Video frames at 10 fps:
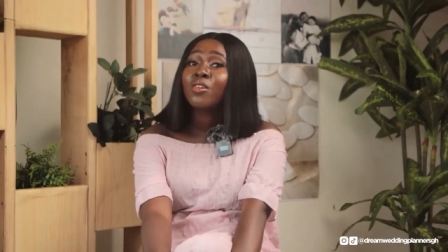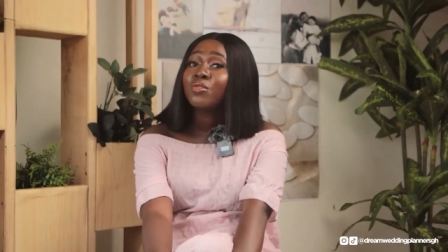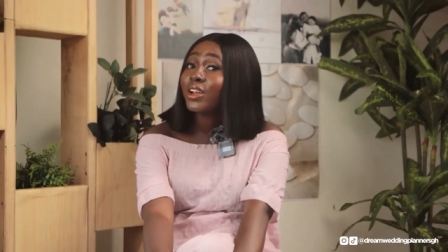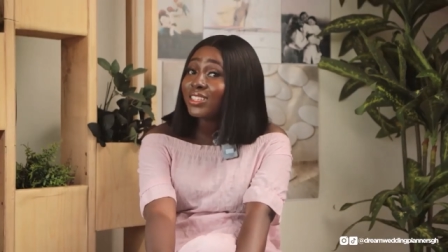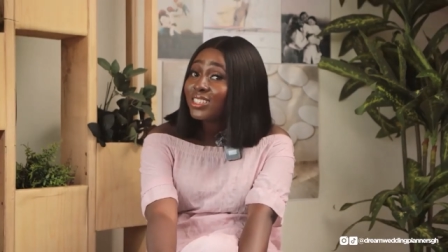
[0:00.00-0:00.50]

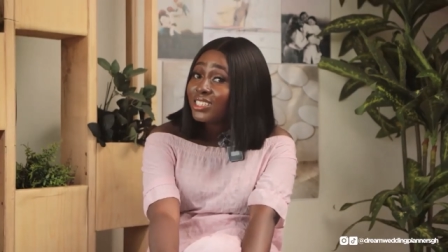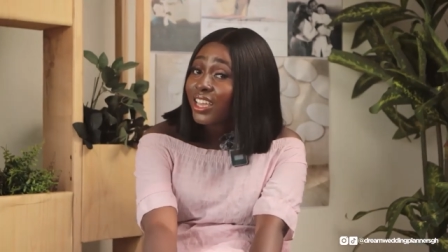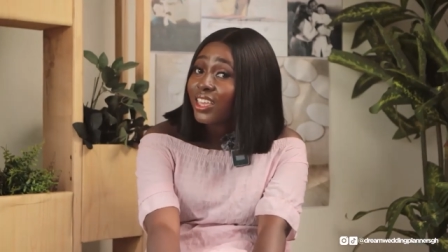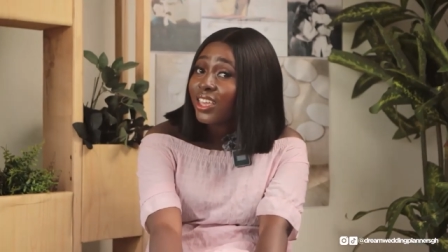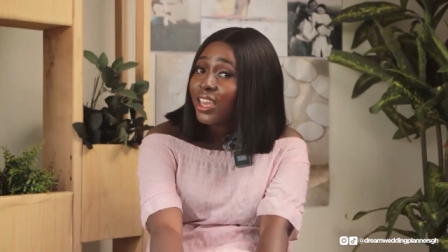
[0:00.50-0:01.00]
Reality
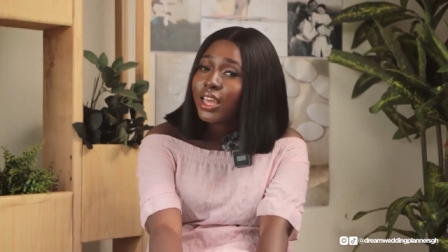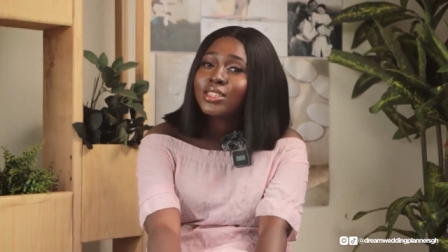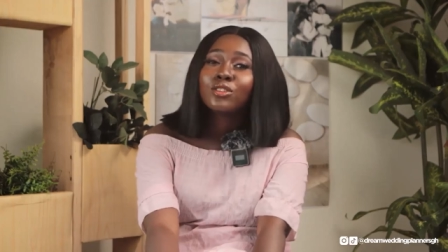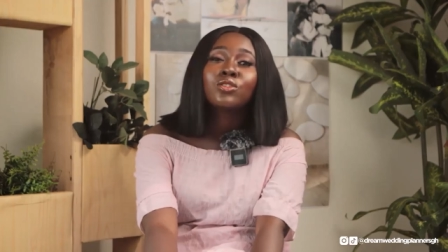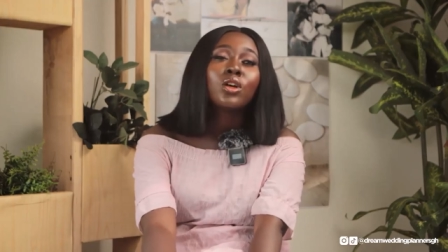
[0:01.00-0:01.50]
check.
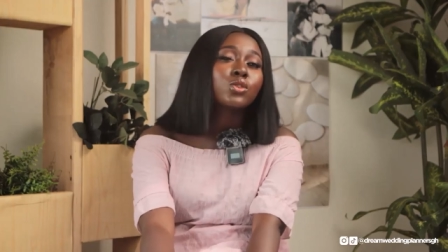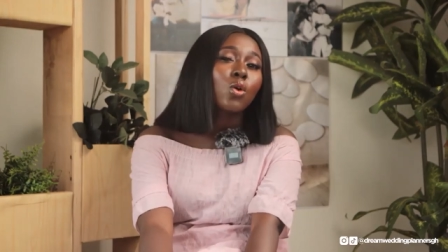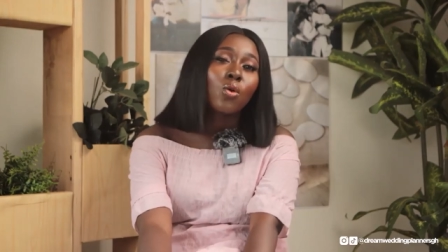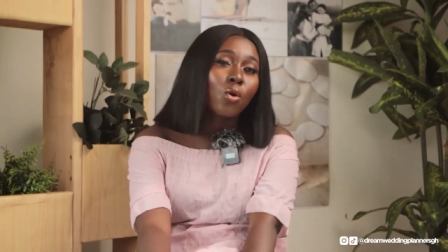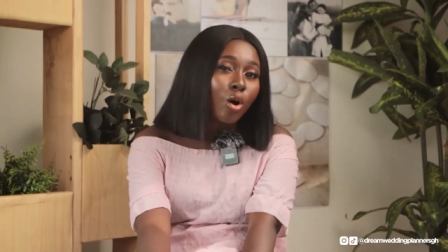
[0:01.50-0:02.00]
It is not
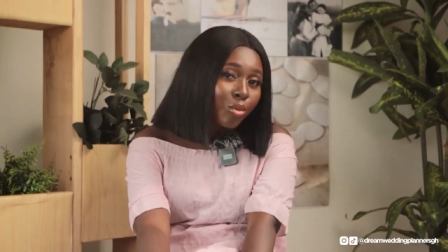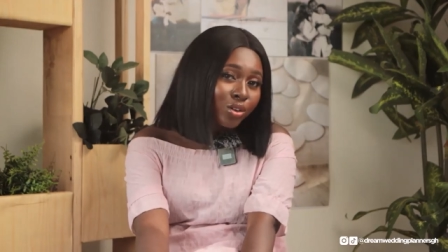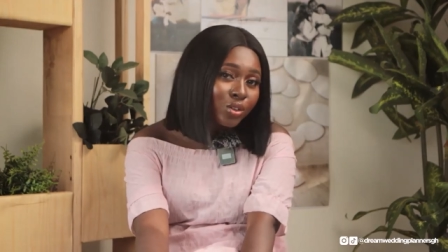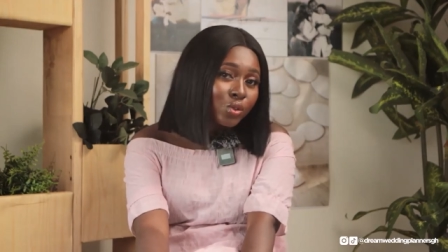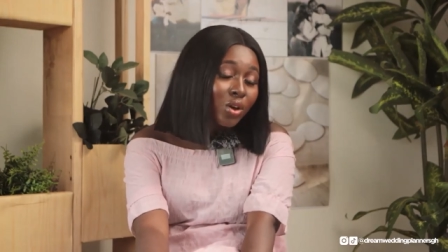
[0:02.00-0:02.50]

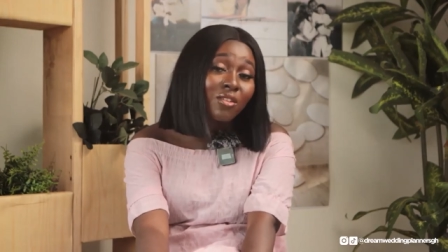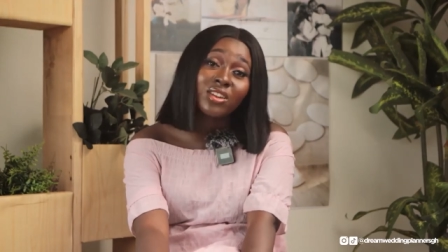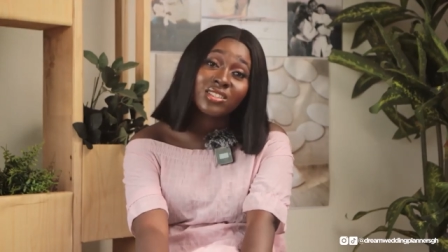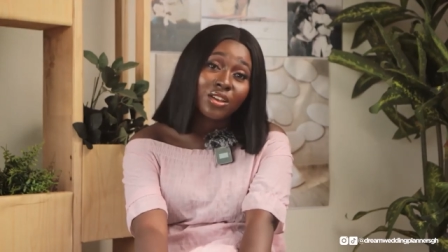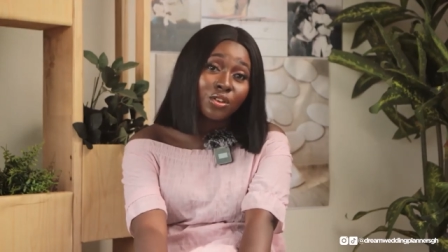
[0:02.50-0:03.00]
uncommon to have
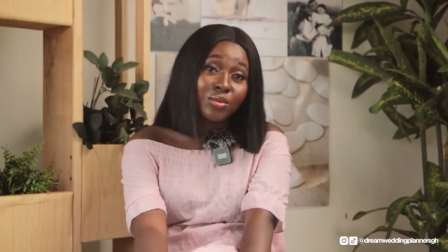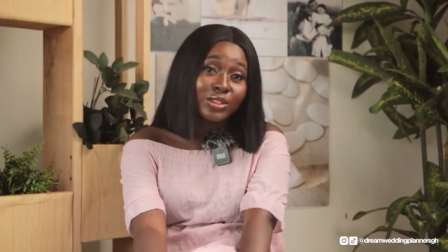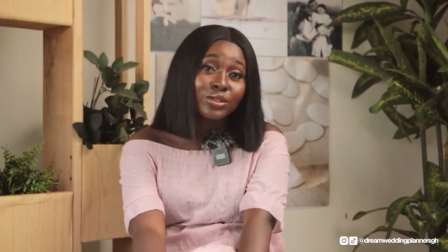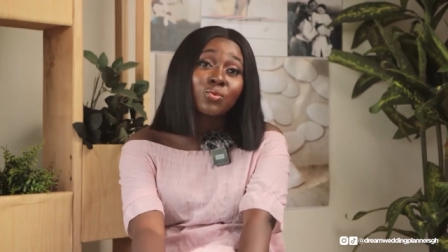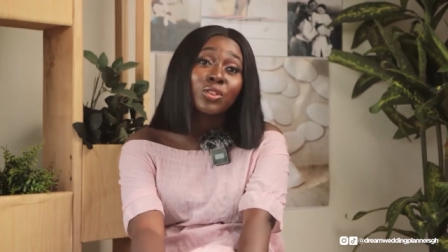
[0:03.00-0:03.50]
a
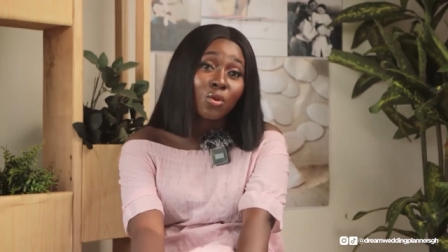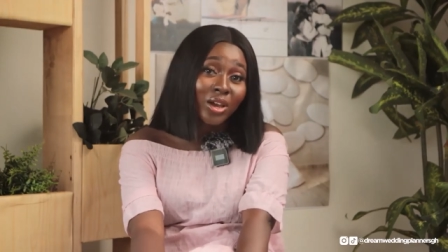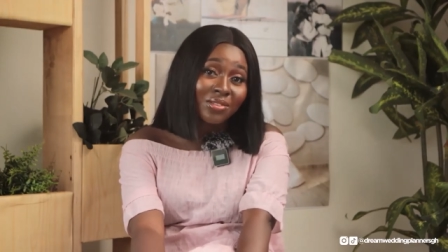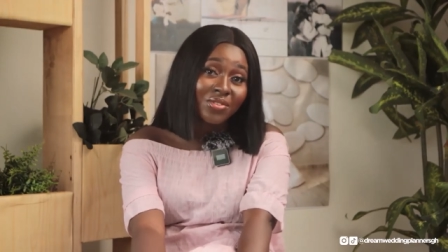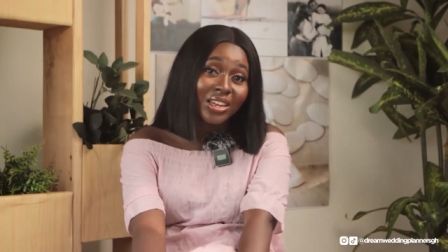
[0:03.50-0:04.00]
disagreement with your
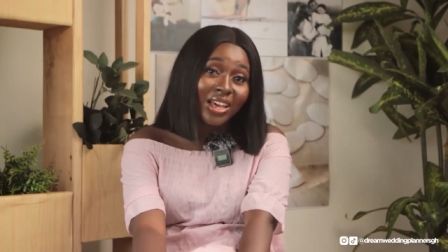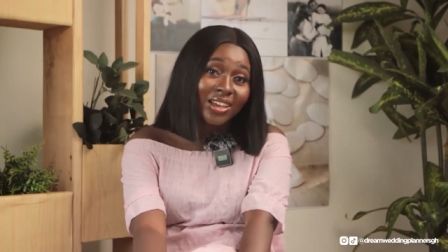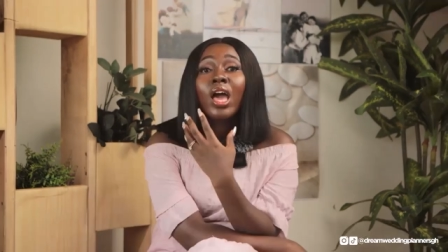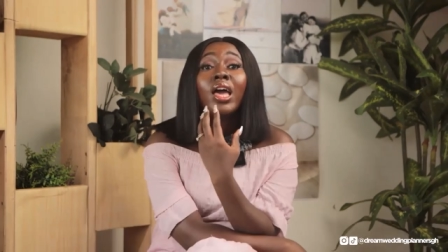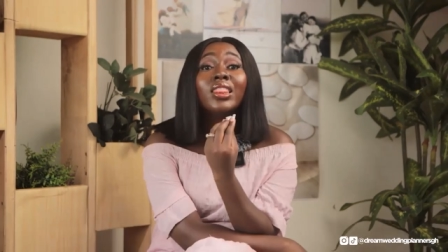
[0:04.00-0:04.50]
wedding vendor.
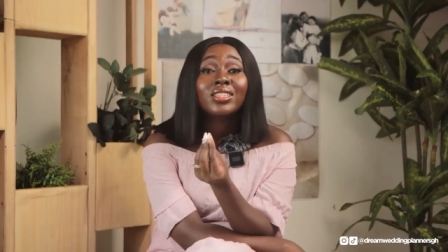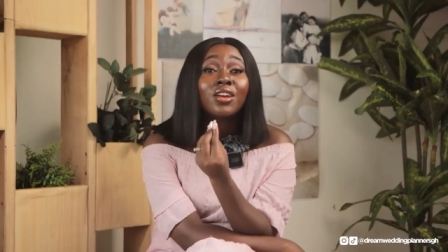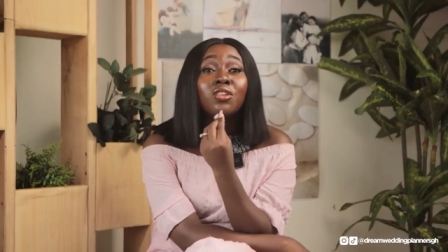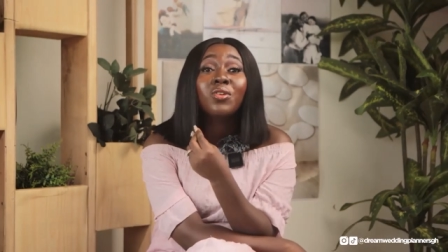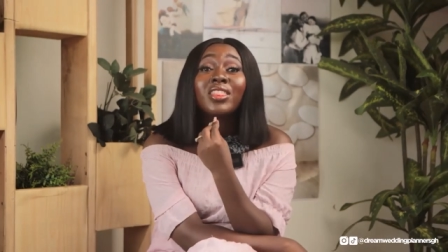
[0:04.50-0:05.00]

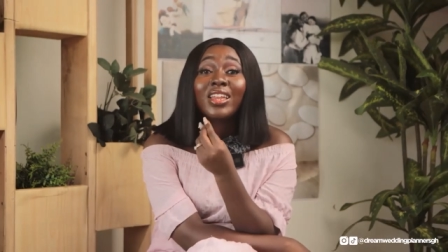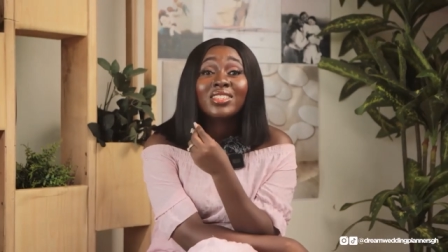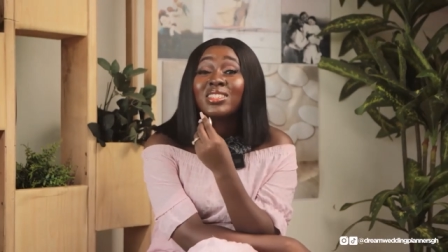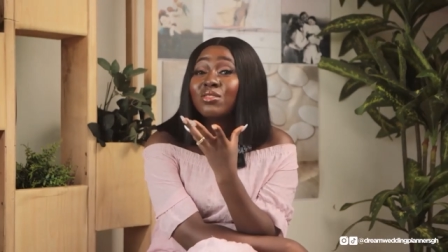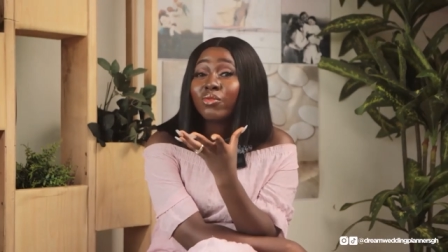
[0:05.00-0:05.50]
Disagreement with
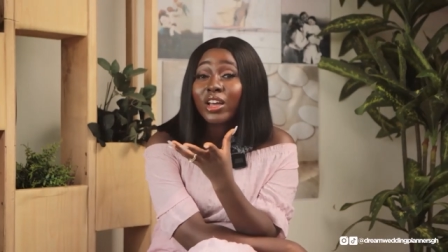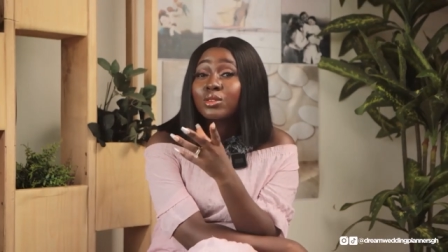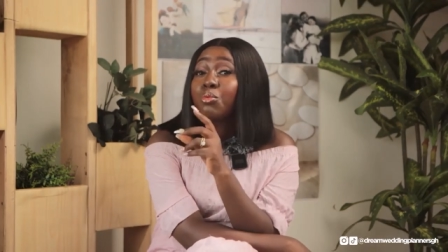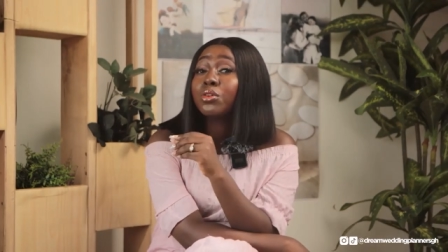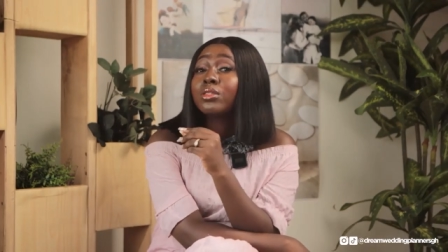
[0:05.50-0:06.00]
others is in
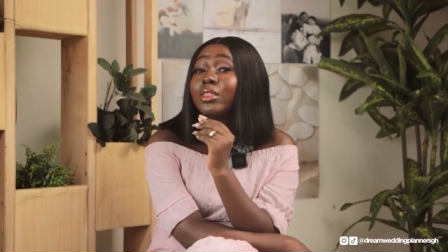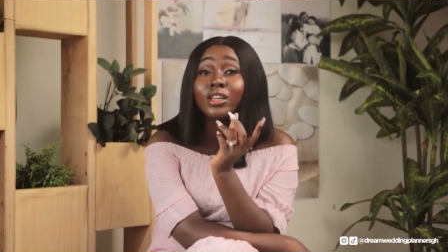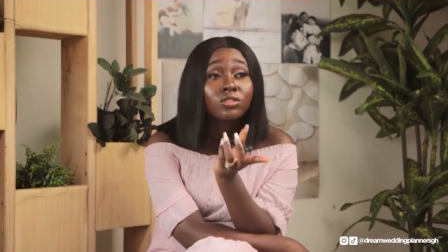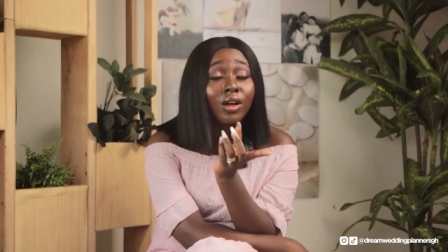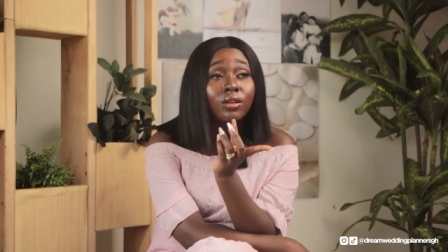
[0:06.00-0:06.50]
fact both
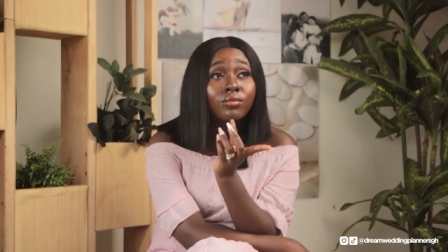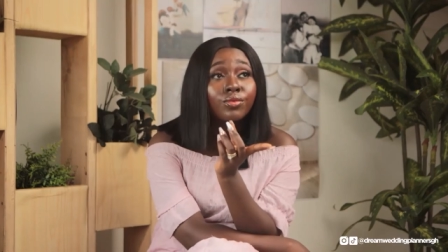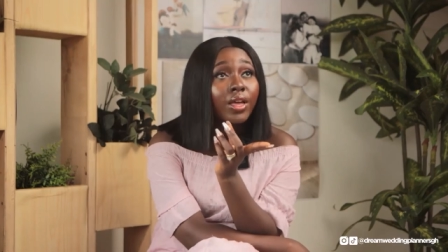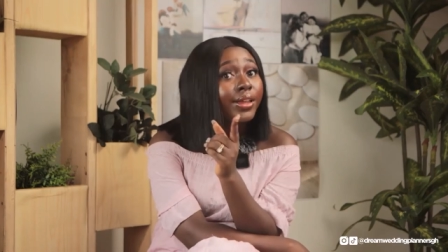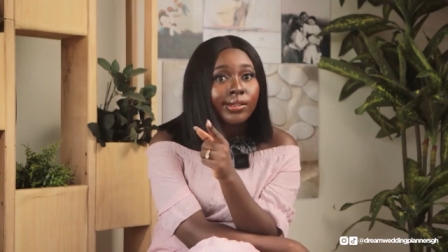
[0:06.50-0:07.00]
natural
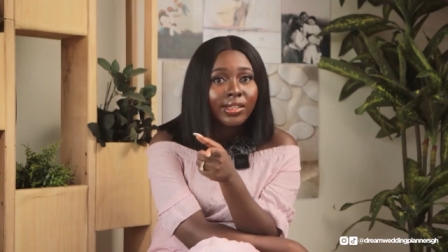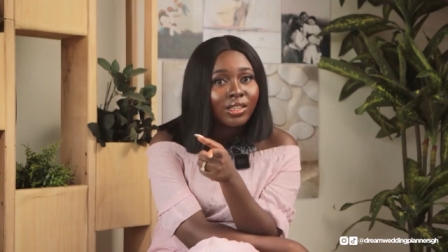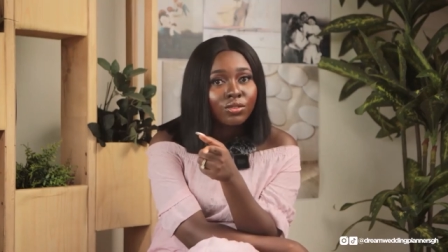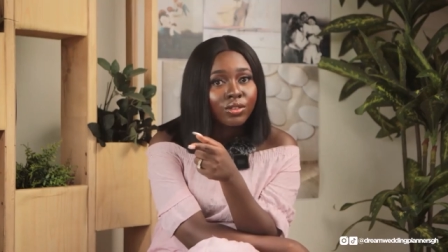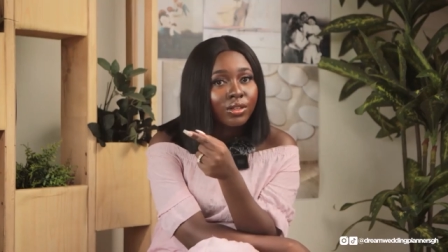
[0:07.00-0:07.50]
and
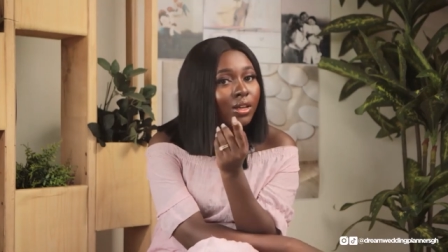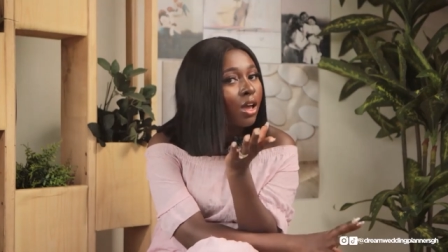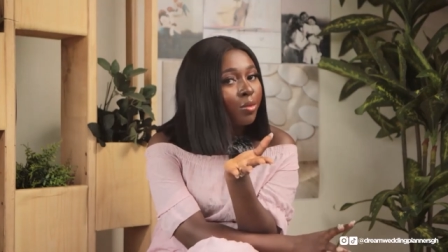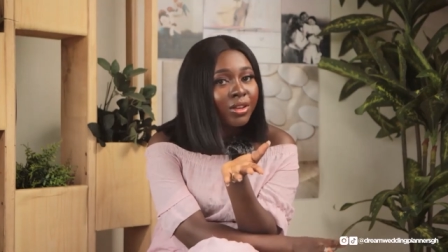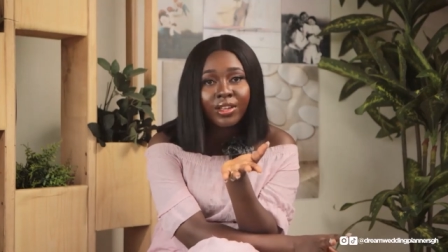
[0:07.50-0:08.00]
necessary.
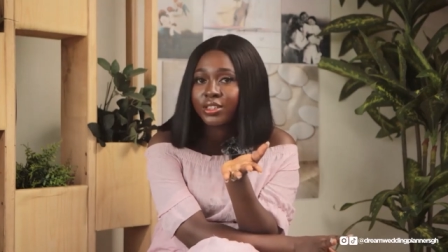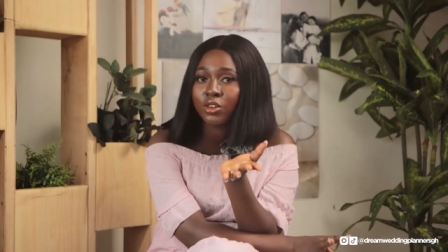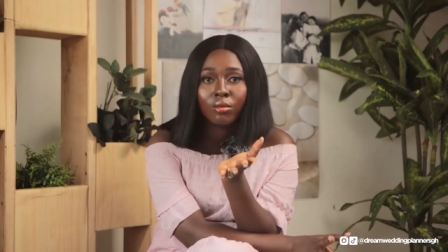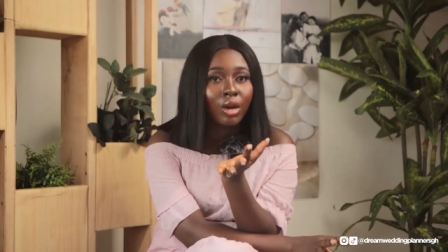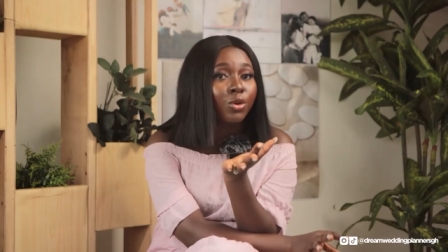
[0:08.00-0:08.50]
I mean, it's normal.